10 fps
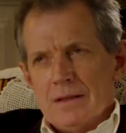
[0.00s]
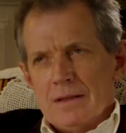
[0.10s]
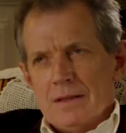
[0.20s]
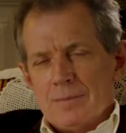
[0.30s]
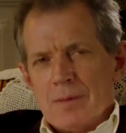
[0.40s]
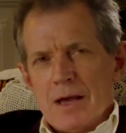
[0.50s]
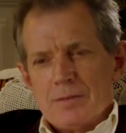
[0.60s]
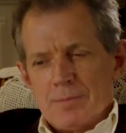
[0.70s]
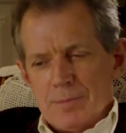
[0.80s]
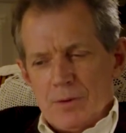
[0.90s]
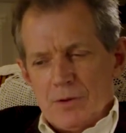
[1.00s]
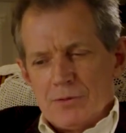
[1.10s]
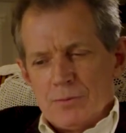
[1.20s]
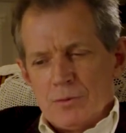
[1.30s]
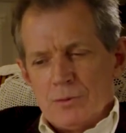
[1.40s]
It might be
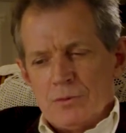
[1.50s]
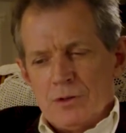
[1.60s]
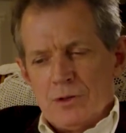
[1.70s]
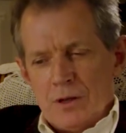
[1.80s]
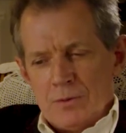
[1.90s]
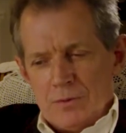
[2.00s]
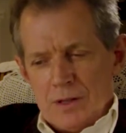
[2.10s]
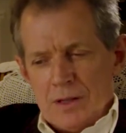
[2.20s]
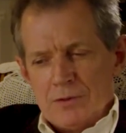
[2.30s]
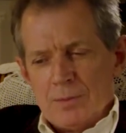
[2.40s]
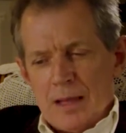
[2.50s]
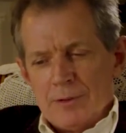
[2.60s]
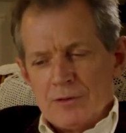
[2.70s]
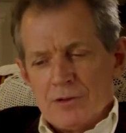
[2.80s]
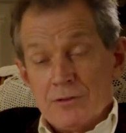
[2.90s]
possible to note these
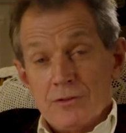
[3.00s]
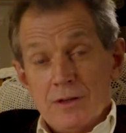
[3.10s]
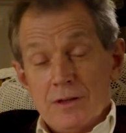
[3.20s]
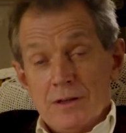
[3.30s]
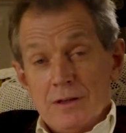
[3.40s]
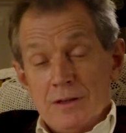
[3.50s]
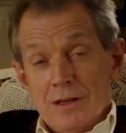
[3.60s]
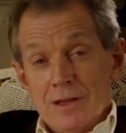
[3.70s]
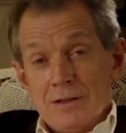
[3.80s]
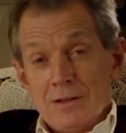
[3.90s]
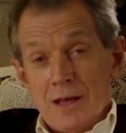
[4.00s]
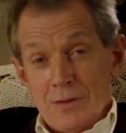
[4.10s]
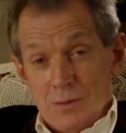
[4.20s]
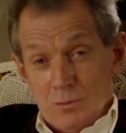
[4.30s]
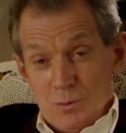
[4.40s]
blemishes in
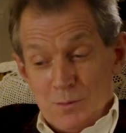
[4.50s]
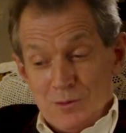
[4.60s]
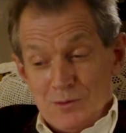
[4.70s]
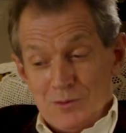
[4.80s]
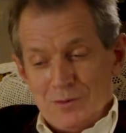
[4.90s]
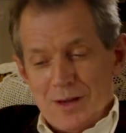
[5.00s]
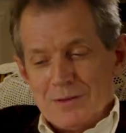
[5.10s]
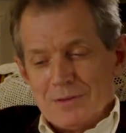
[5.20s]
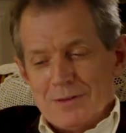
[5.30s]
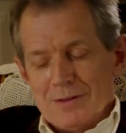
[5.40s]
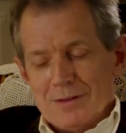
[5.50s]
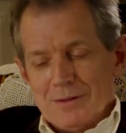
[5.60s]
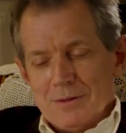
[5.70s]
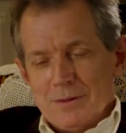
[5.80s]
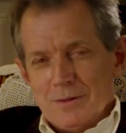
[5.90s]
another woman's face,
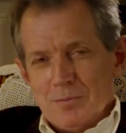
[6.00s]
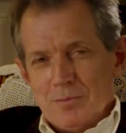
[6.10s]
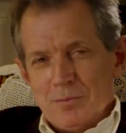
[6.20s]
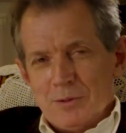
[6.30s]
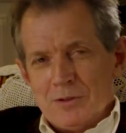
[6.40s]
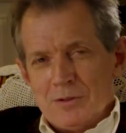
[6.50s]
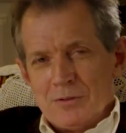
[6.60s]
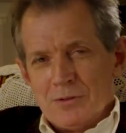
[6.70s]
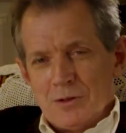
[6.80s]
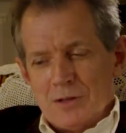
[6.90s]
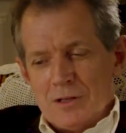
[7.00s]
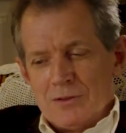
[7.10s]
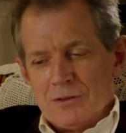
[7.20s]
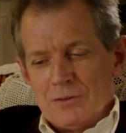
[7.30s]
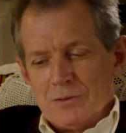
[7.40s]
but it is not
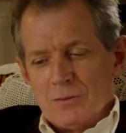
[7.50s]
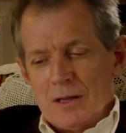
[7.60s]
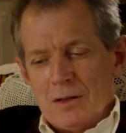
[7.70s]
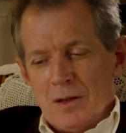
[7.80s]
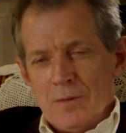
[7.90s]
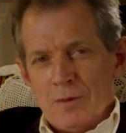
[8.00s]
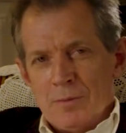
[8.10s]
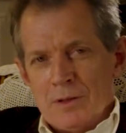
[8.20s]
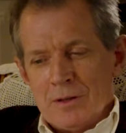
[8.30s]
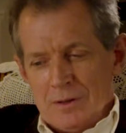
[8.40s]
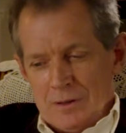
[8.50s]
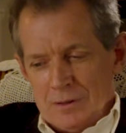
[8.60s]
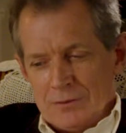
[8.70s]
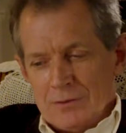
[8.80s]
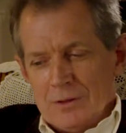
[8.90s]
easy to dwell on them in
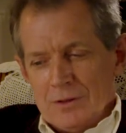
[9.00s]
hers.